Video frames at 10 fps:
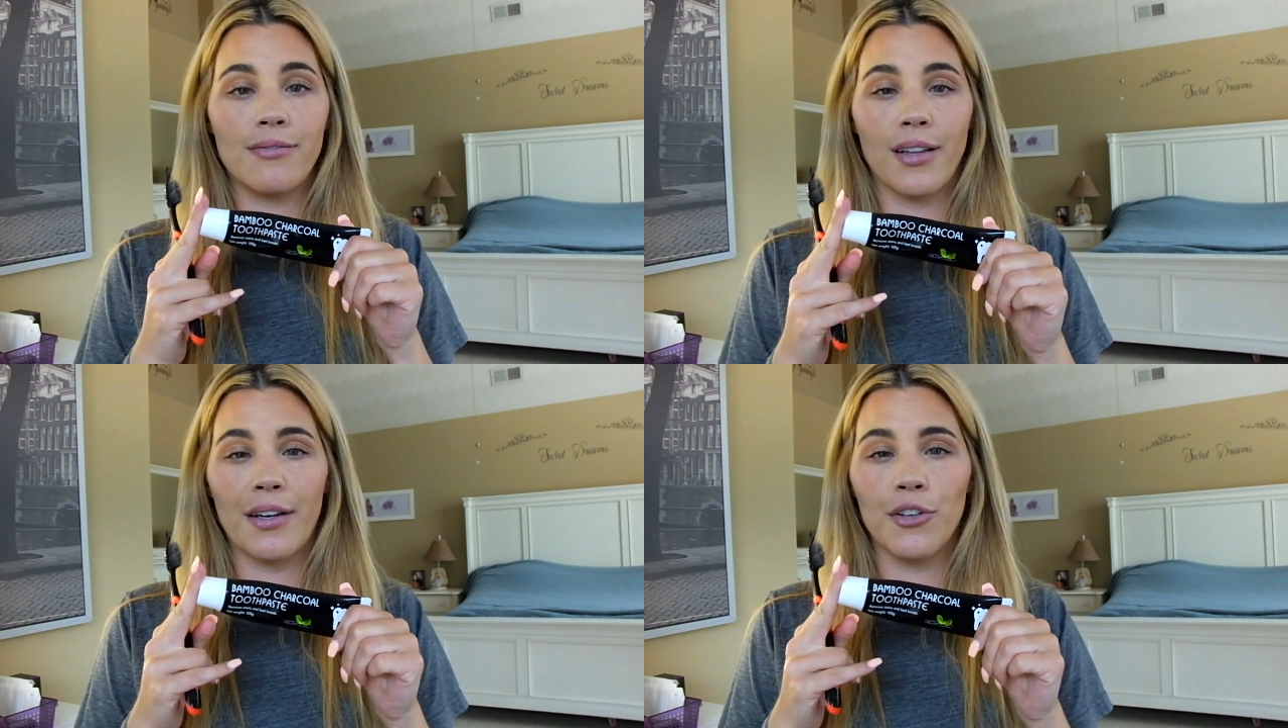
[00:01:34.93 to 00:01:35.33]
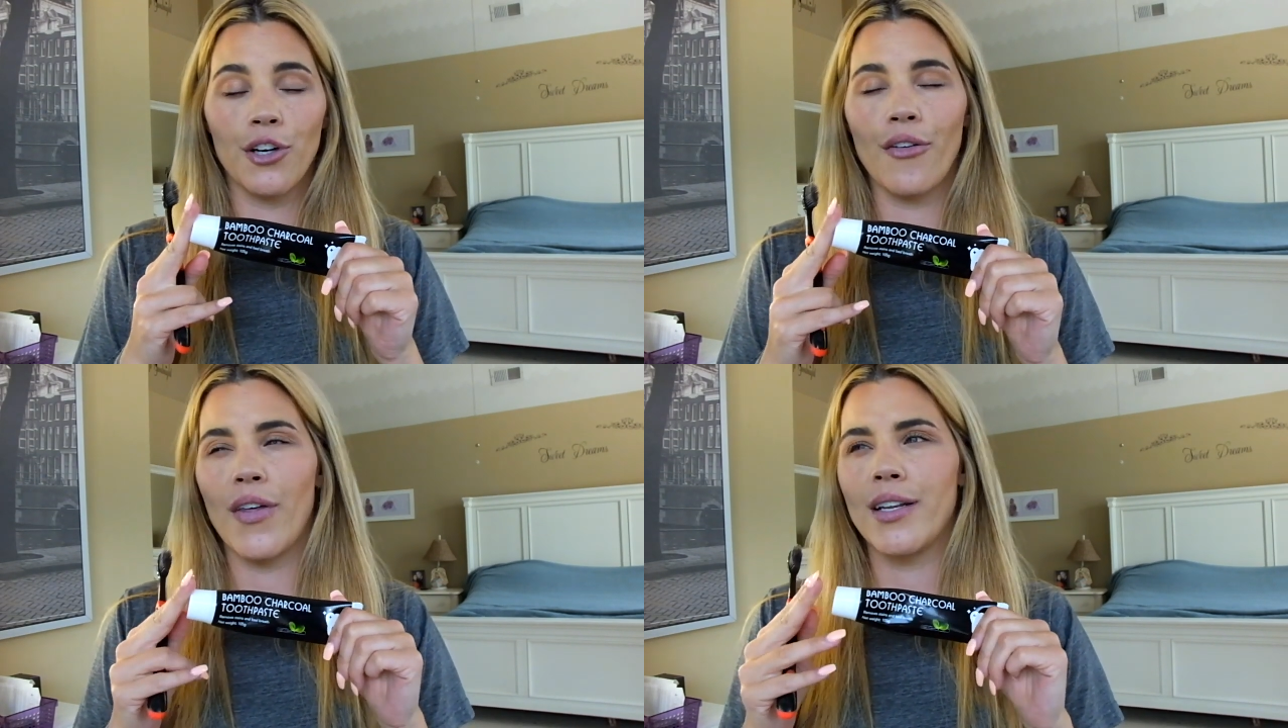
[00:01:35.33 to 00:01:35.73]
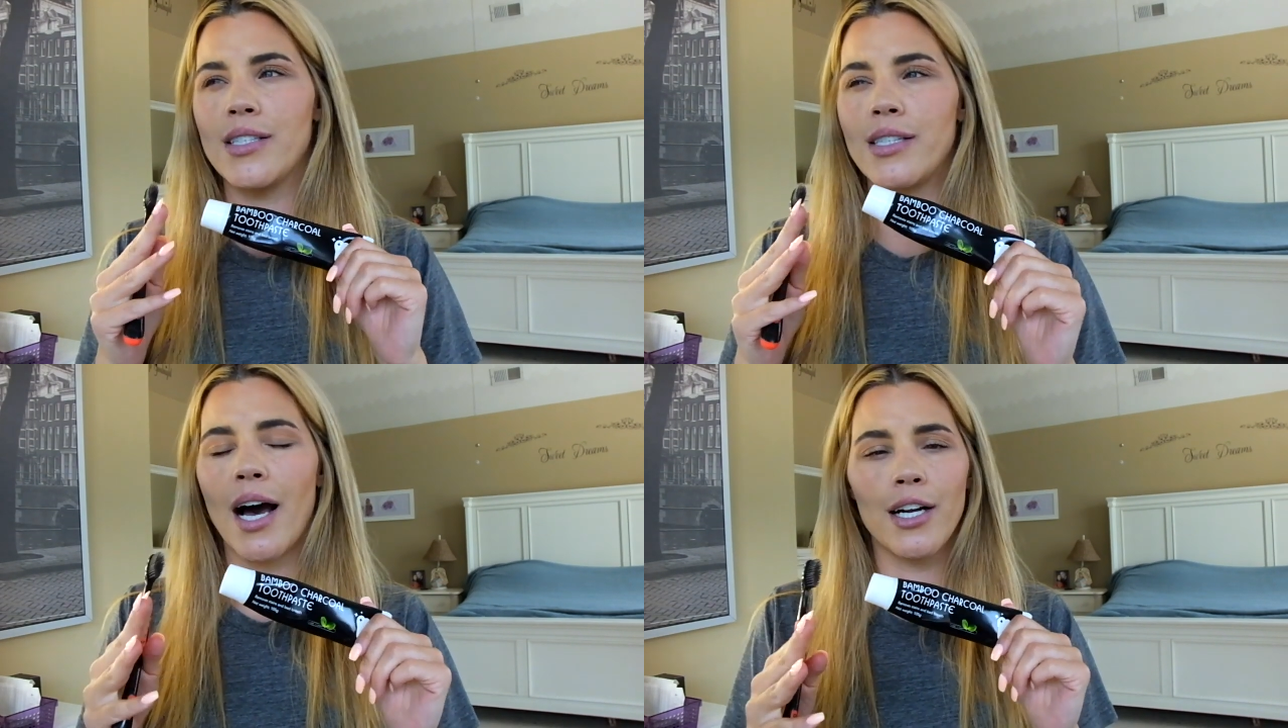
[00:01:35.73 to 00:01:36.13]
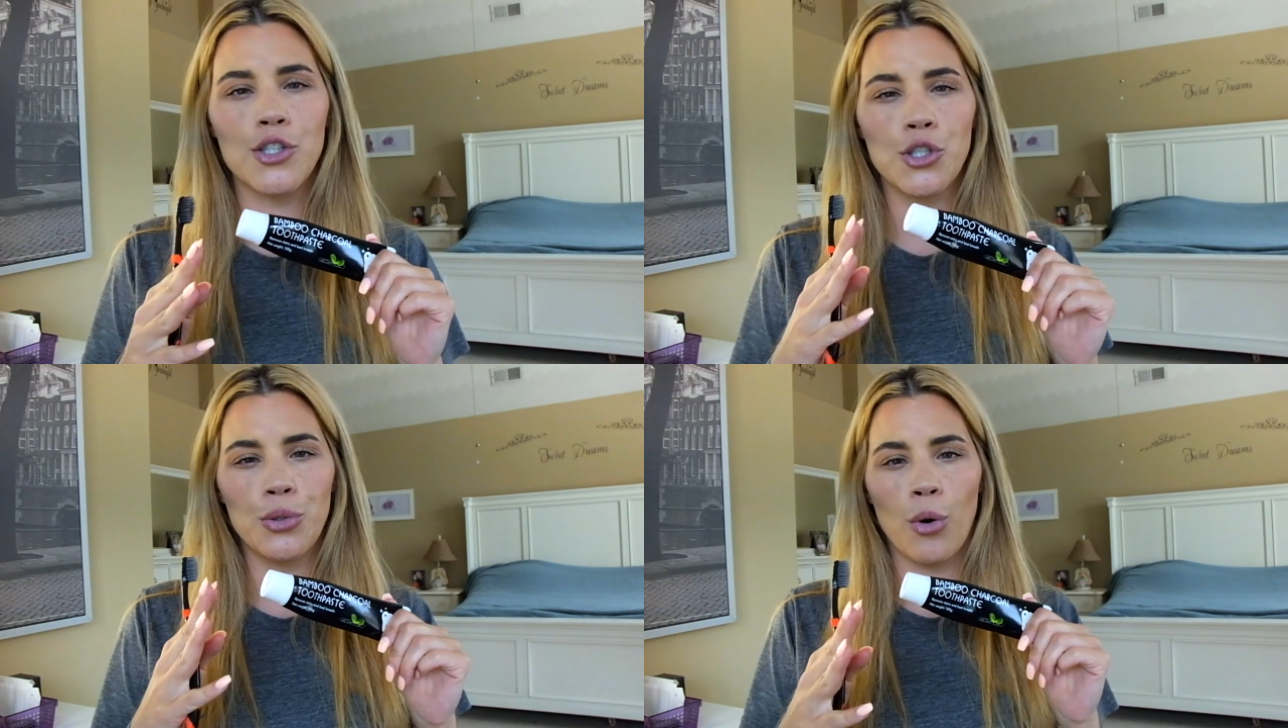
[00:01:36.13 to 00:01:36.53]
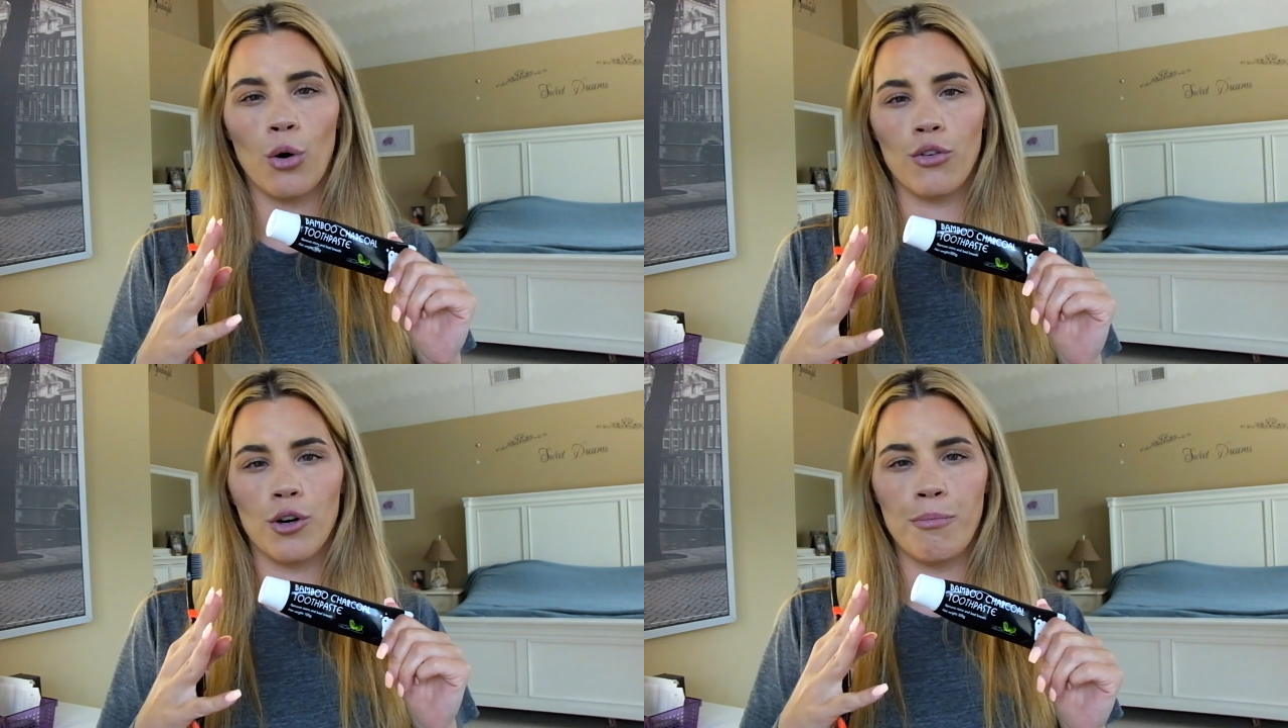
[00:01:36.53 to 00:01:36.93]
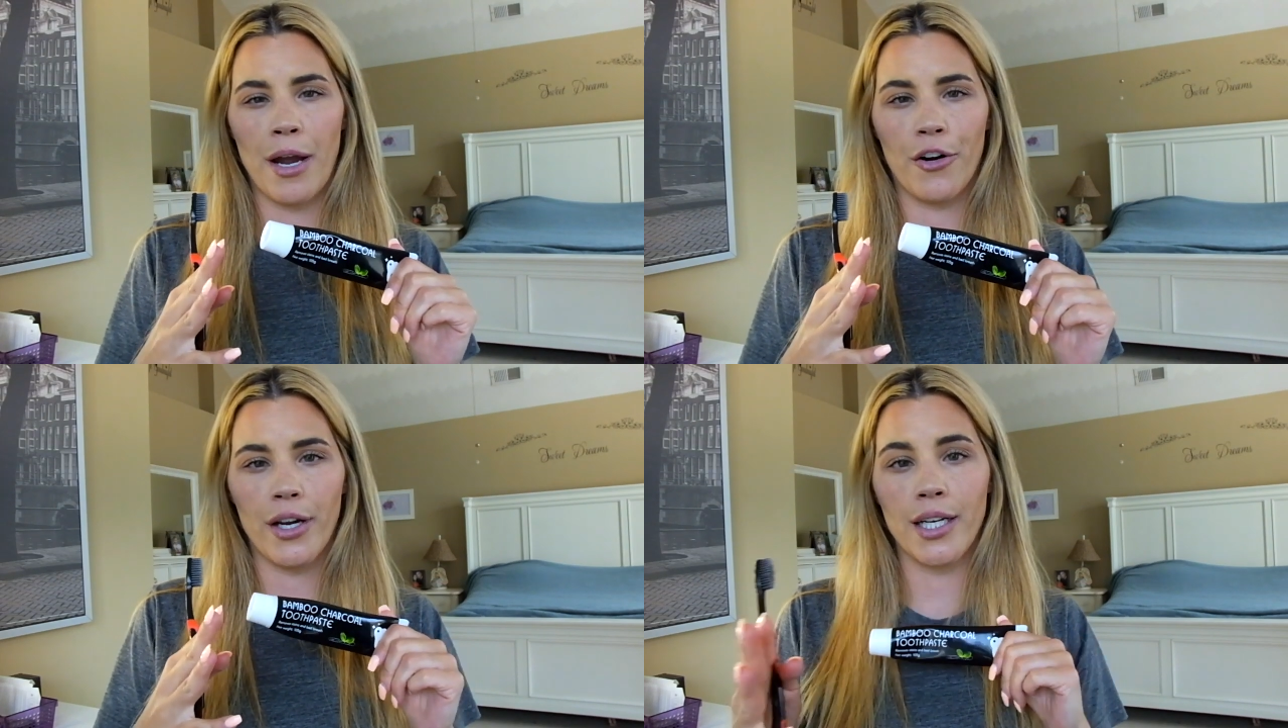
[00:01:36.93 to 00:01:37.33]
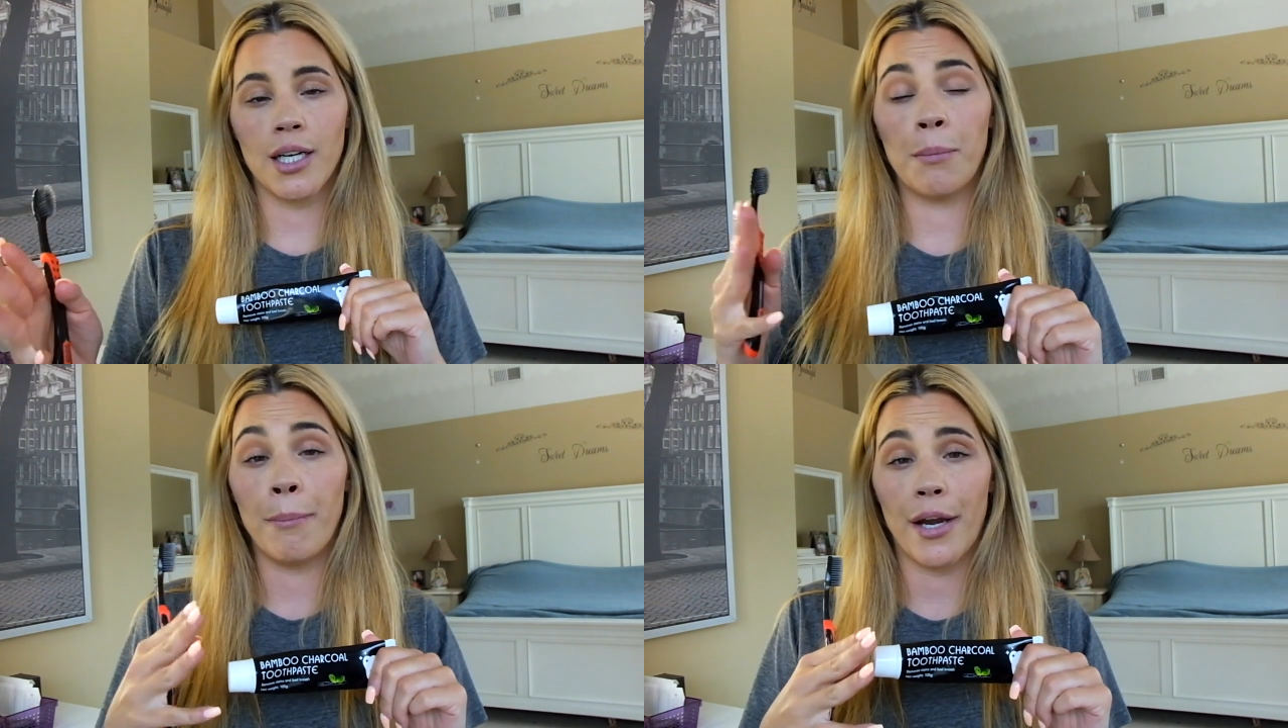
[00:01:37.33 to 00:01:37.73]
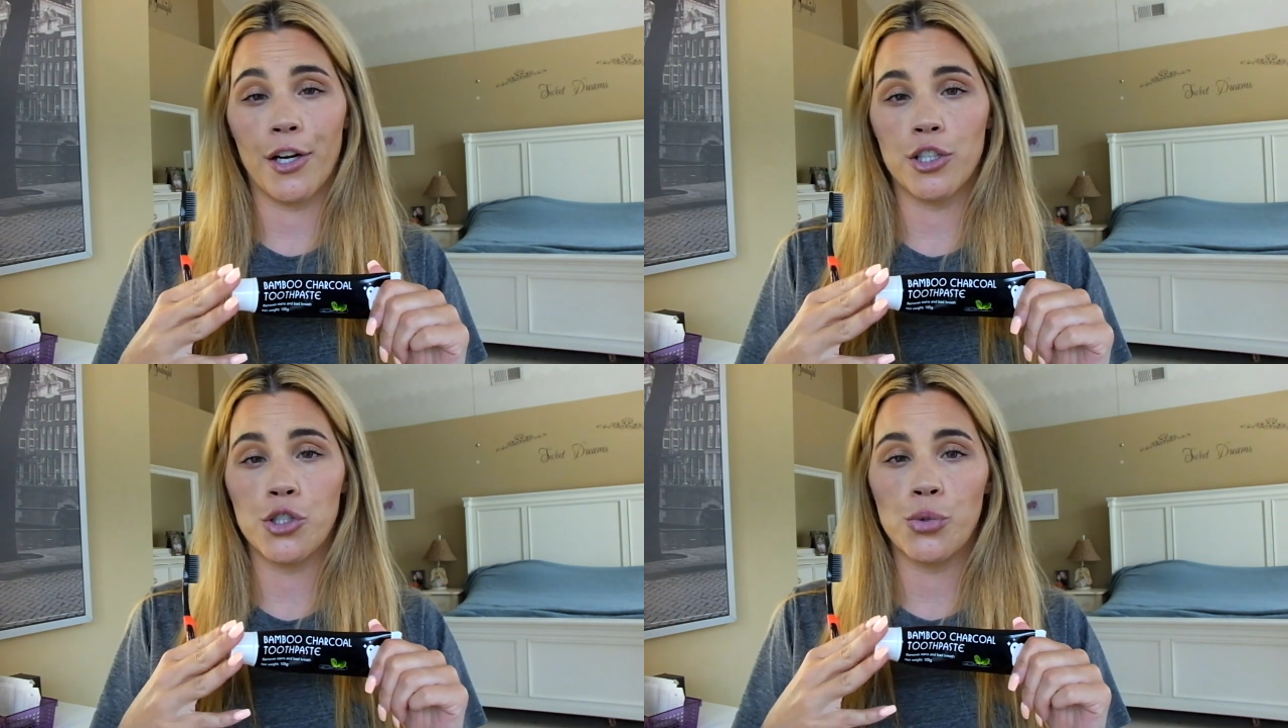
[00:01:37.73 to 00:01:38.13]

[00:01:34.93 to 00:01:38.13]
flavor that is not too overbearing compared